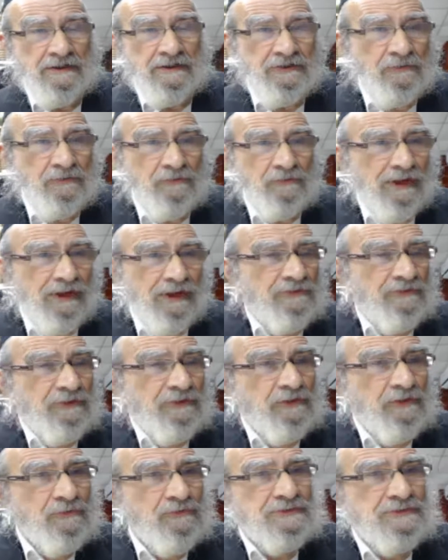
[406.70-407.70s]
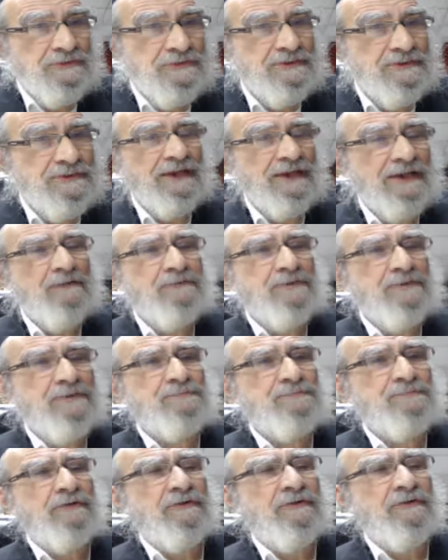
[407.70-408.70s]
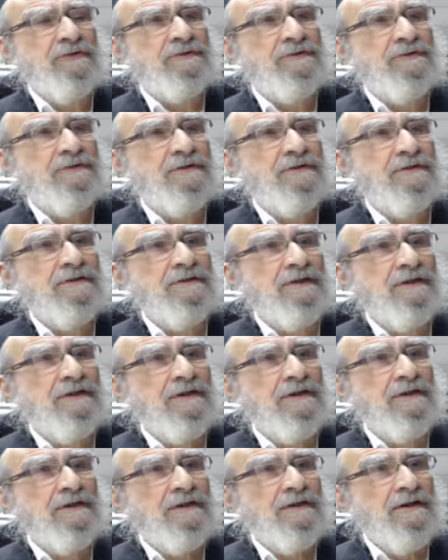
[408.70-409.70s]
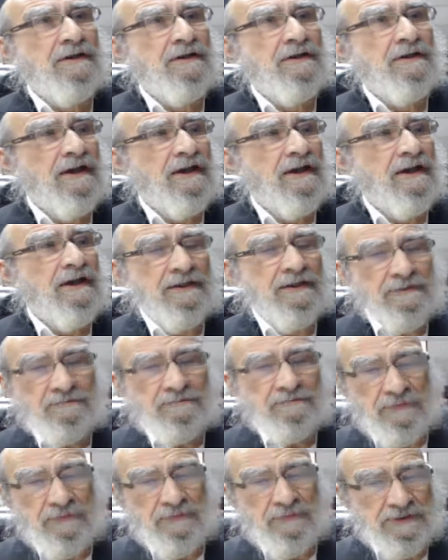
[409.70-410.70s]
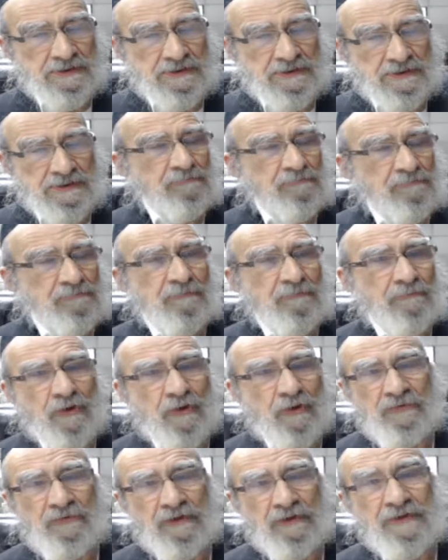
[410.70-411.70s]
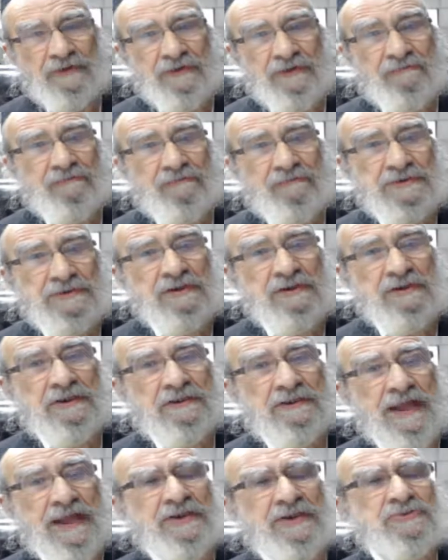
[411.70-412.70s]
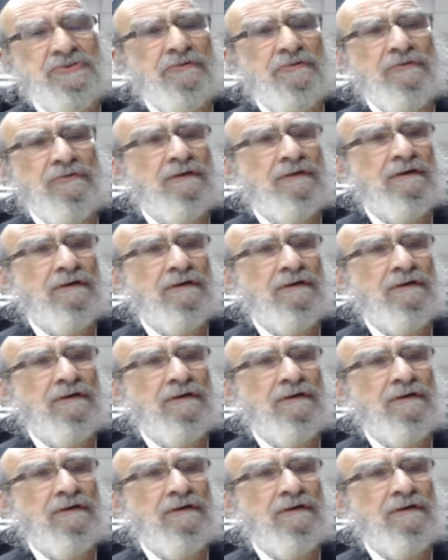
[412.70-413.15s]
you may even lose sight of the spirit hey, it's, it's perfectly physically natural.